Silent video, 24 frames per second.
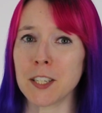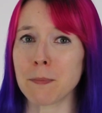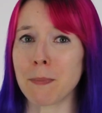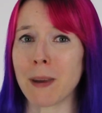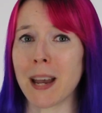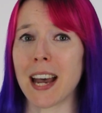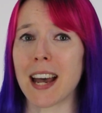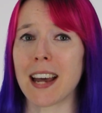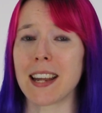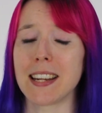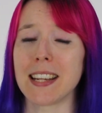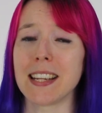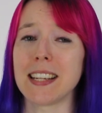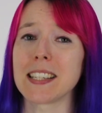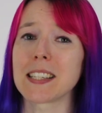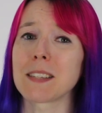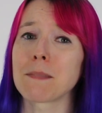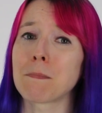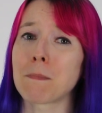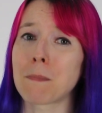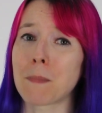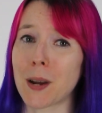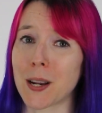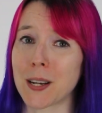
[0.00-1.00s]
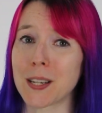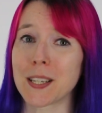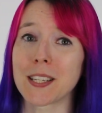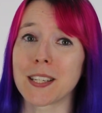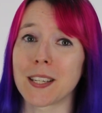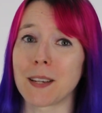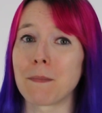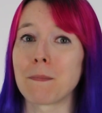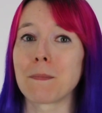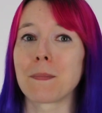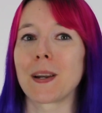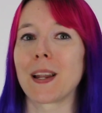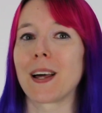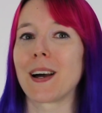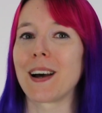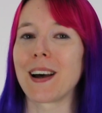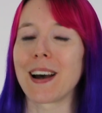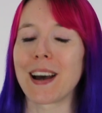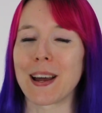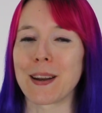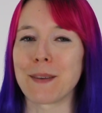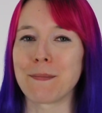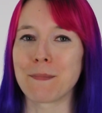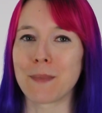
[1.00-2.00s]
Japan, it's much
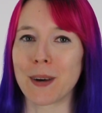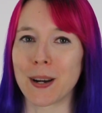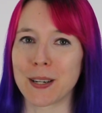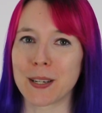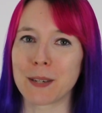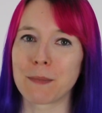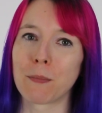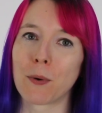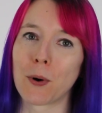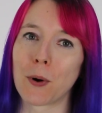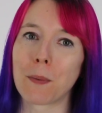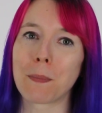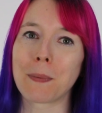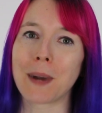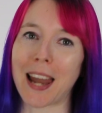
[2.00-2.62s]
simpler and much more